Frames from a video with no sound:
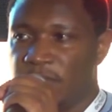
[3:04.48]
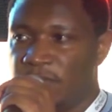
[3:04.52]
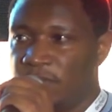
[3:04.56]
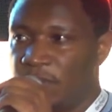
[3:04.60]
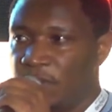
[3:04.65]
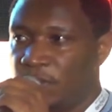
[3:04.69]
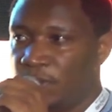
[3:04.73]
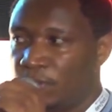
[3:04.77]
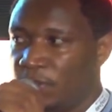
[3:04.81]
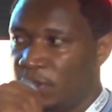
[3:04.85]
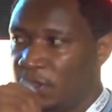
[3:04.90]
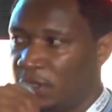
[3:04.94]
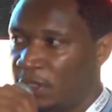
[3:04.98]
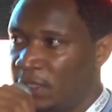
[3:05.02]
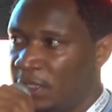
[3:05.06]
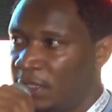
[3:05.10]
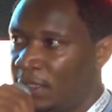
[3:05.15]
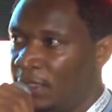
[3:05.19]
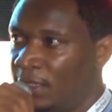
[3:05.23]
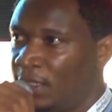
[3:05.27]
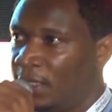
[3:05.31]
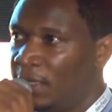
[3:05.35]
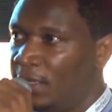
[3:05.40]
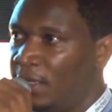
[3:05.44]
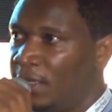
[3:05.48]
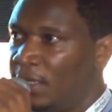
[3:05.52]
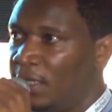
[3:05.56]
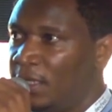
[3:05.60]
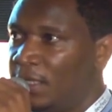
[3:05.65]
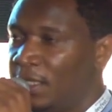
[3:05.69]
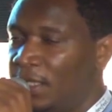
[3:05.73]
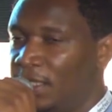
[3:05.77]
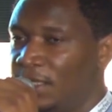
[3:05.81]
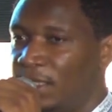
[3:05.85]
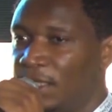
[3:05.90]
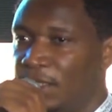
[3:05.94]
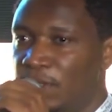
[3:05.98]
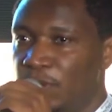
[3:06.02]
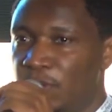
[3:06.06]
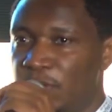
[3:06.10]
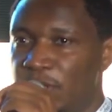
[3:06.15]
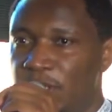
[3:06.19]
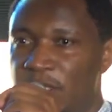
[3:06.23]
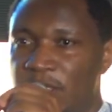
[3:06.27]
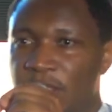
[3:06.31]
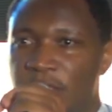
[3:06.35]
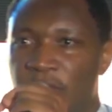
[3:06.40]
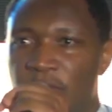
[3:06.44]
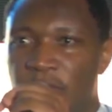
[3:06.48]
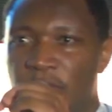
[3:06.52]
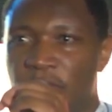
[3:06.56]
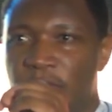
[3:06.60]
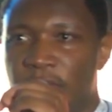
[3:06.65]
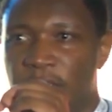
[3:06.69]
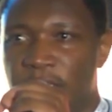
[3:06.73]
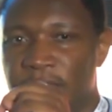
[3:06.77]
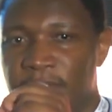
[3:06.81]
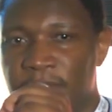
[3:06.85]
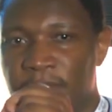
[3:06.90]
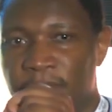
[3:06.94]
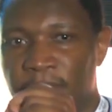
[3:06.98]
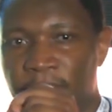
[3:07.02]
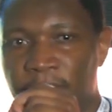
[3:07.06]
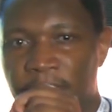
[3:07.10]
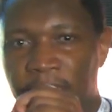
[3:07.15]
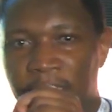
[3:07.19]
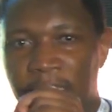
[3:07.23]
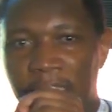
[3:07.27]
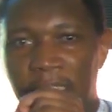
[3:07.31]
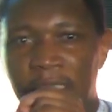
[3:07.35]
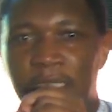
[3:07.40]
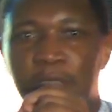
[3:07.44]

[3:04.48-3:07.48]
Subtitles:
virtual machine. Then you install the